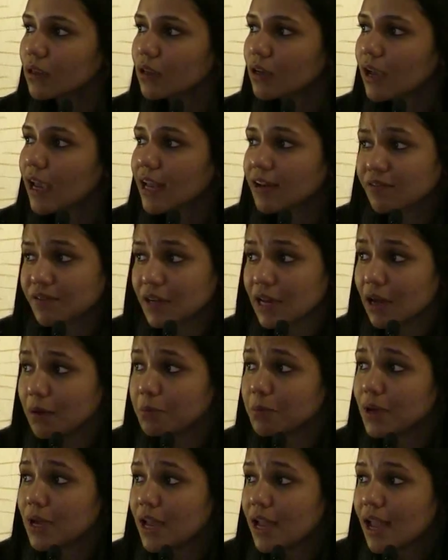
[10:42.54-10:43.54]
envelope,
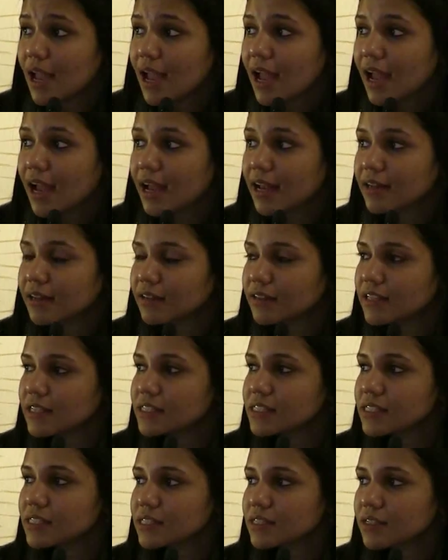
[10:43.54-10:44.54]
and
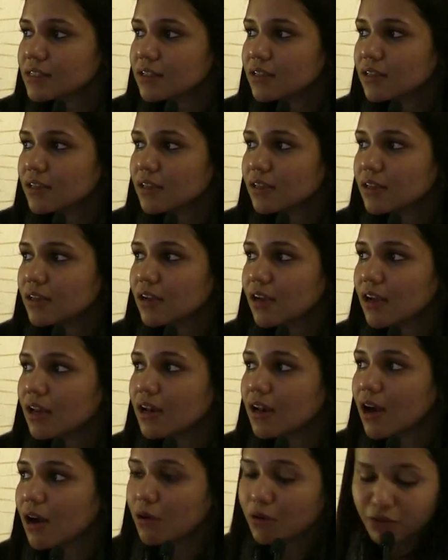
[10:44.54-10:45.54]
this
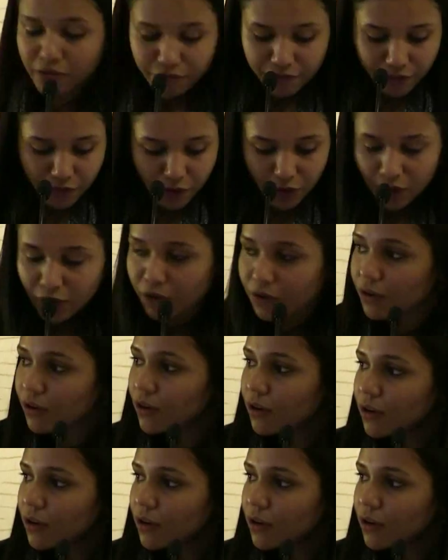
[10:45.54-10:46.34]
allowed for,